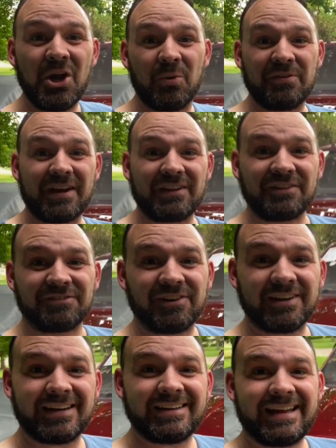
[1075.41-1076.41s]
We've got the
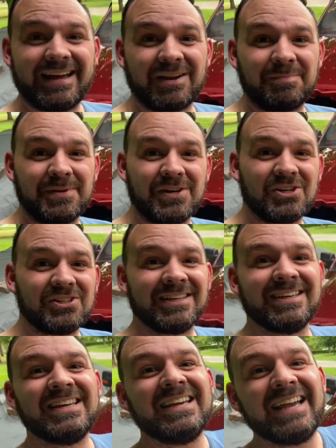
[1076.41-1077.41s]
front end now to build,
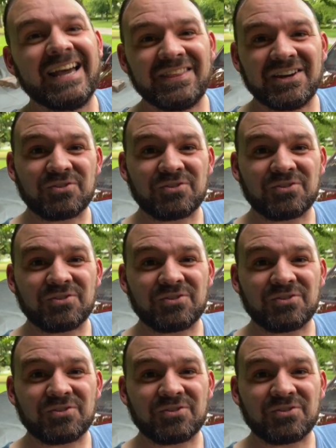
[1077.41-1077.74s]
and then